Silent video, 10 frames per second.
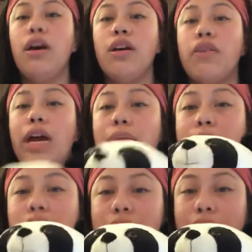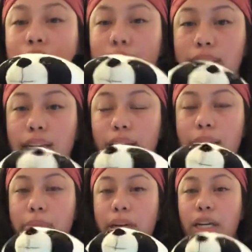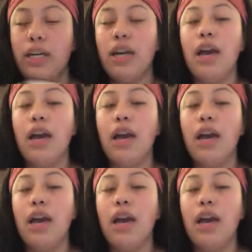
grab your nearest teddy bear,